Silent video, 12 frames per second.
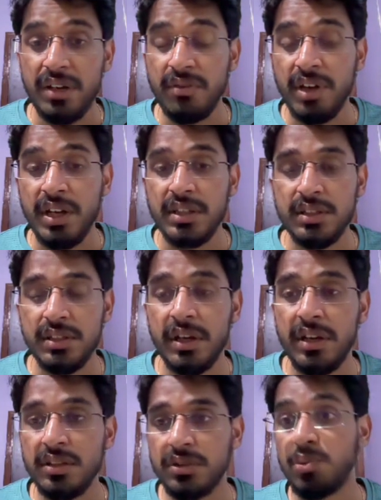we can just
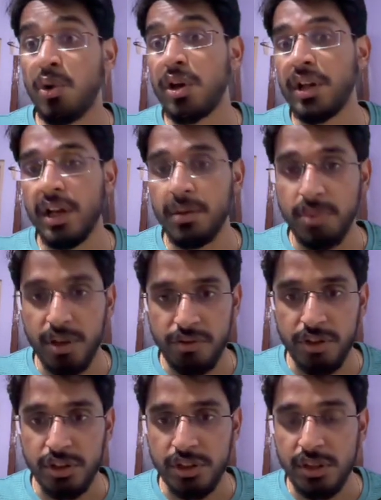create a small helper
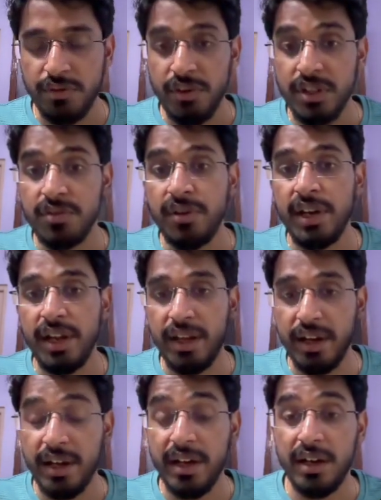function which will
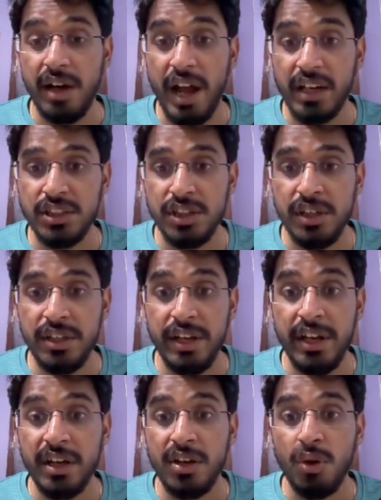actually
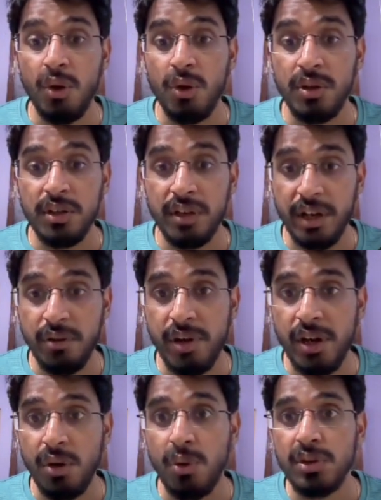take in all the
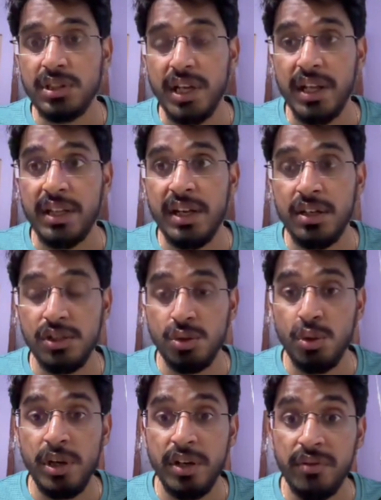required roles and then
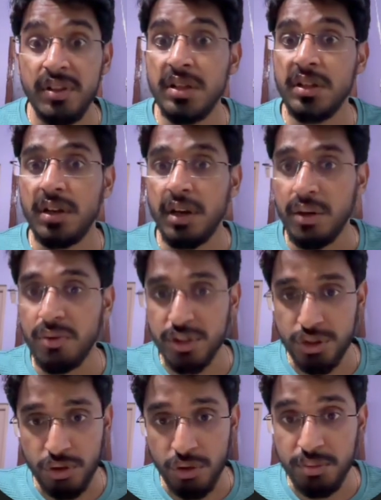store it within the
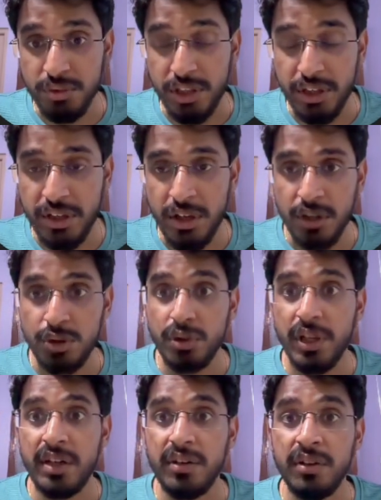request object, so
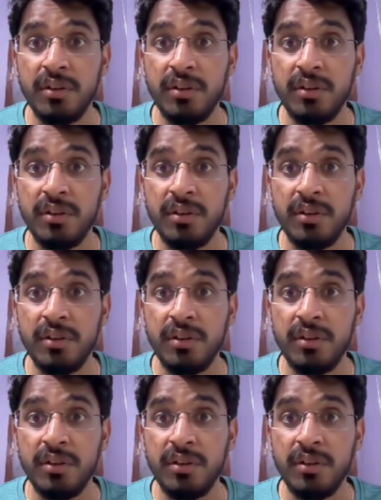that